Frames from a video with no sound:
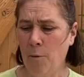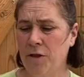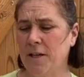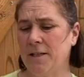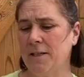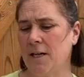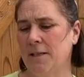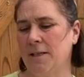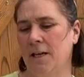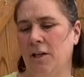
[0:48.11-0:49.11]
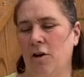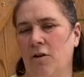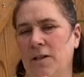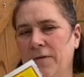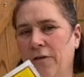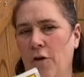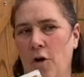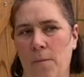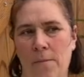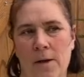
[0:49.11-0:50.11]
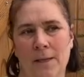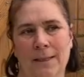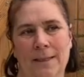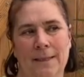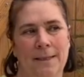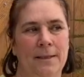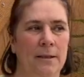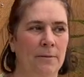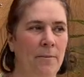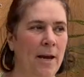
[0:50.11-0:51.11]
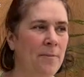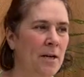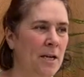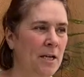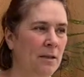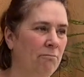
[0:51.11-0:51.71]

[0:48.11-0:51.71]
what this does, it goes from maybe